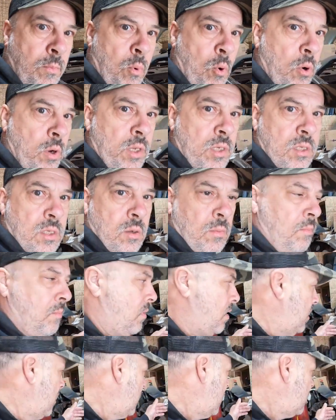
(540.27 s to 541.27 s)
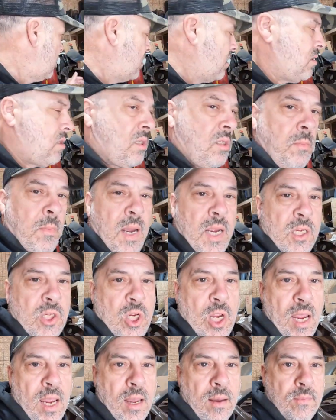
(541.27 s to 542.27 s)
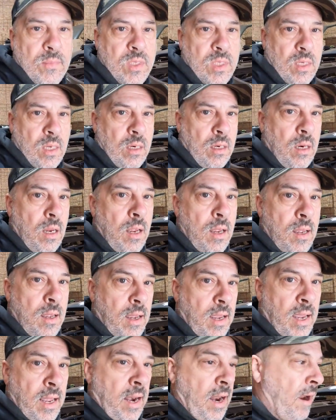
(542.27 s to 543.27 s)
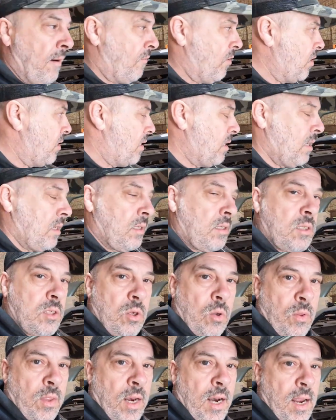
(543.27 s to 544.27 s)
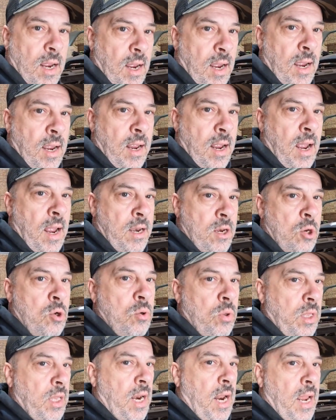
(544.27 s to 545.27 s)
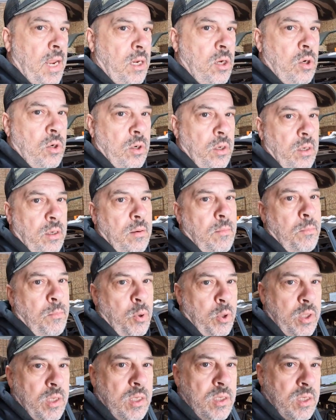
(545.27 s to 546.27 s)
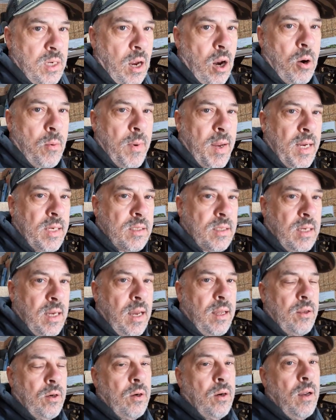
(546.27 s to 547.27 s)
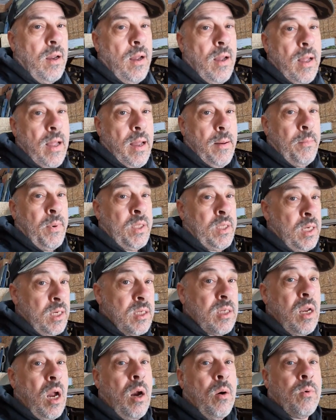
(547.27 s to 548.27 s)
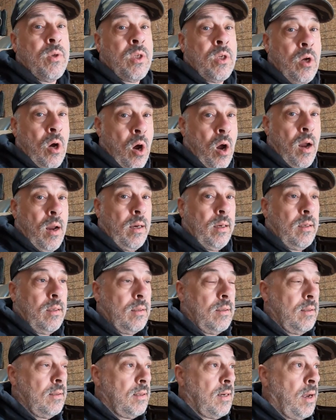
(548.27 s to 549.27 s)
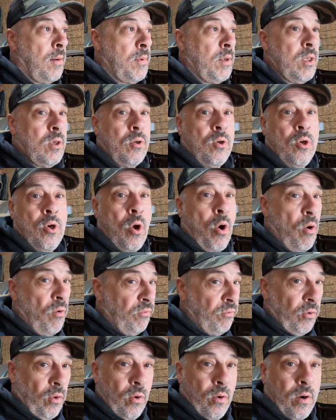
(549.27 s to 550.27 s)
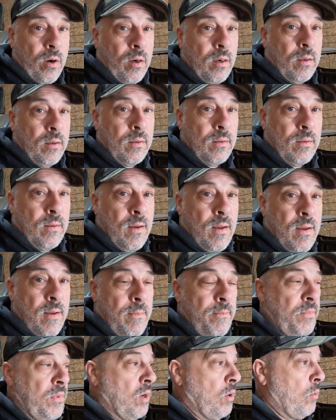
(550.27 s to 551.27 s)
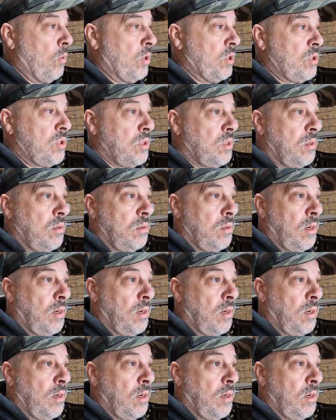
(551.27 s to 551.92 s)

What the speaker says: points and the distance to my jams and everything, so that I knew that I could put this car back together. But this car was gone. I mean, there's no floor. There was